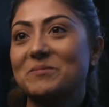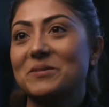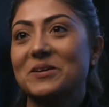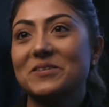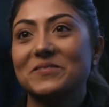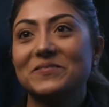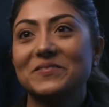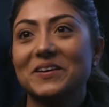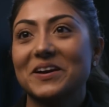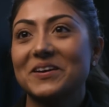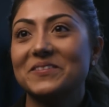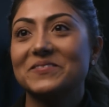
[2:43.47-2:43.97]

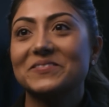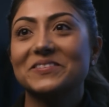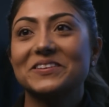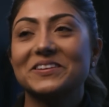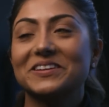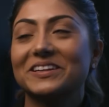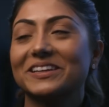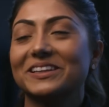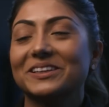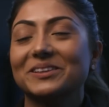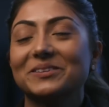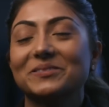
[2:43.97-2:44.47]
at
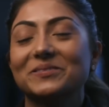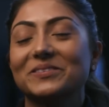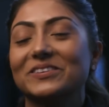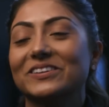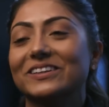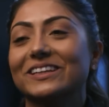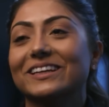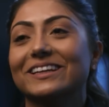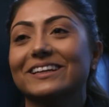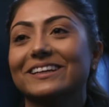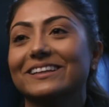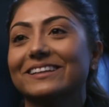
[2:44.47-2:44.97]
5.30 in the
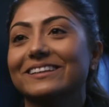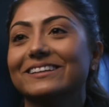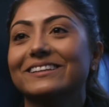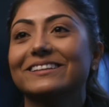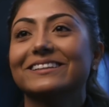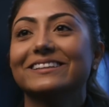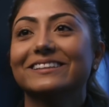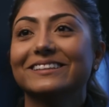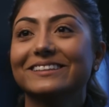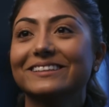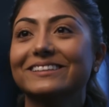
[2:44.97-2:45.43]
morning and